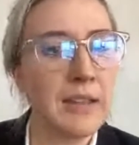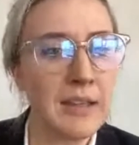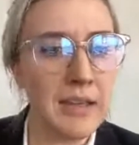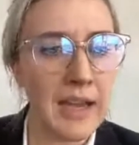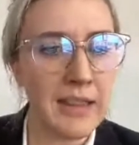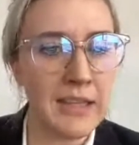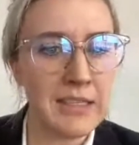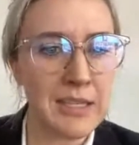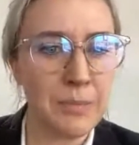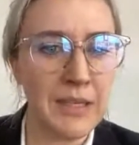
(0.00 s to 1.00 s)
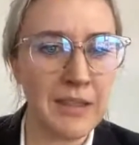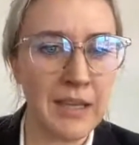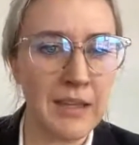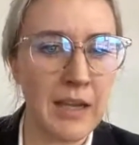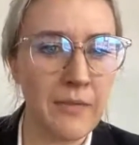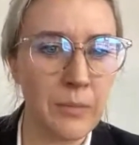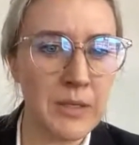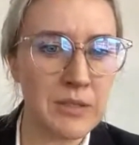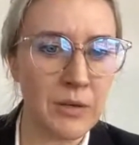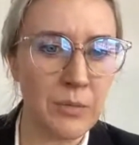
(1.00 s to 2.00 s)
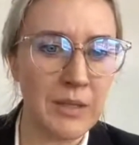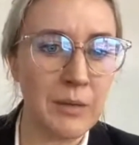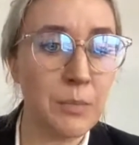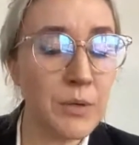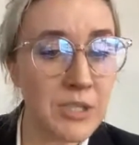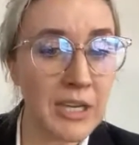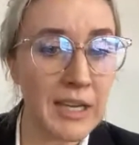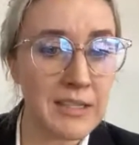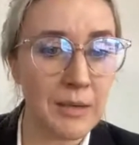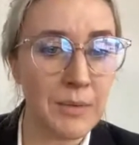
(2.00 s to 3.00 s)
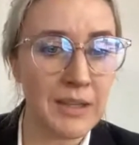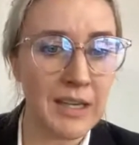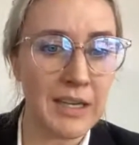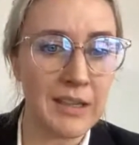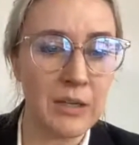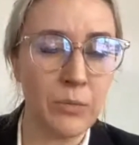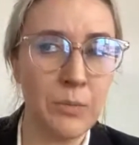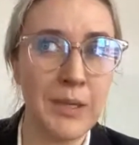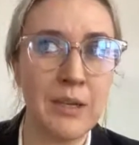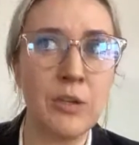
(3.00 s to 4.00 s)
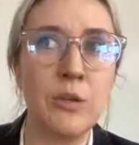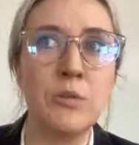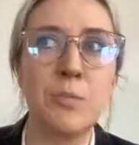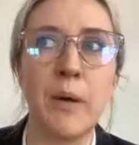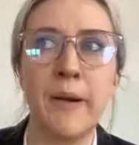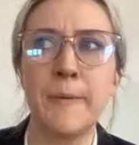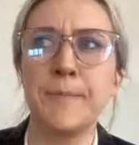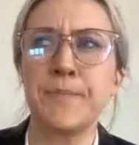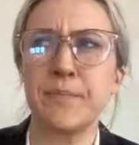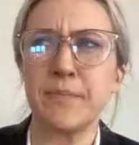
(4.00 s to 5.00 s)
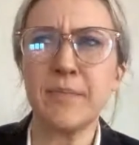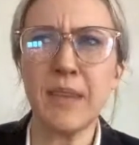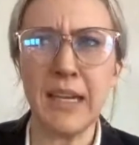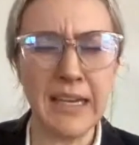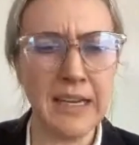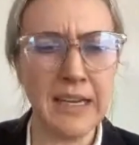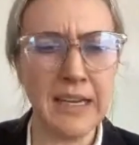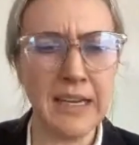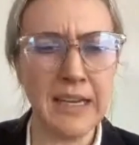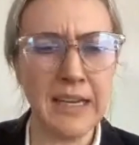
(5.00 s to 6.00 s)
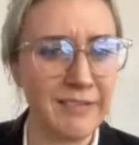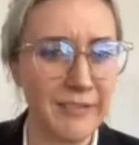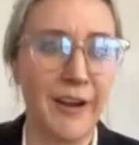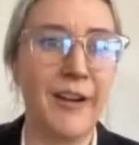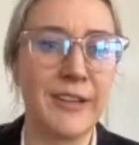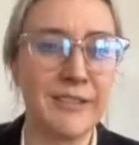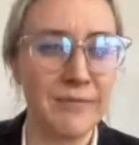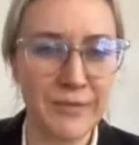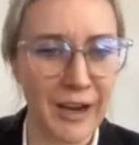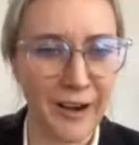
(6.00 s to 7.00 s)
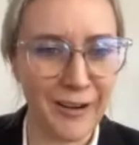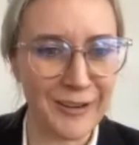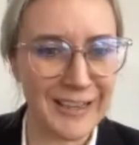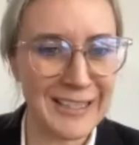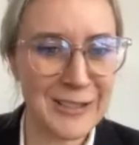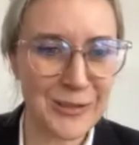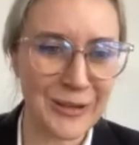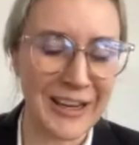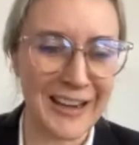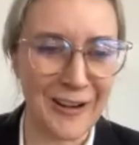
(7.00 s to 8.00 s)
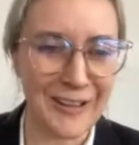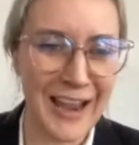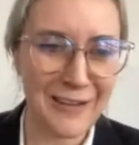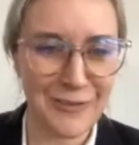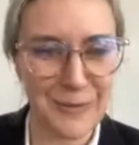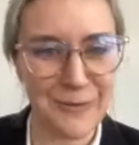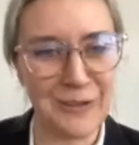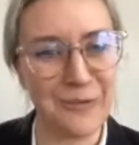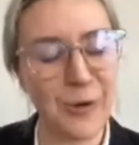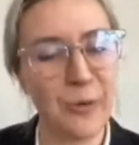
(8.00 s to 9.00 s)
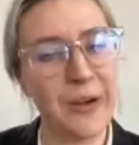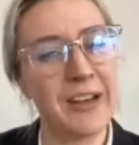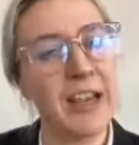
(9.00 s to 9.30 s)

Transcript: And it's something that the governments are really pushing and something that I think will be a huge part in our industry and our life moving forward.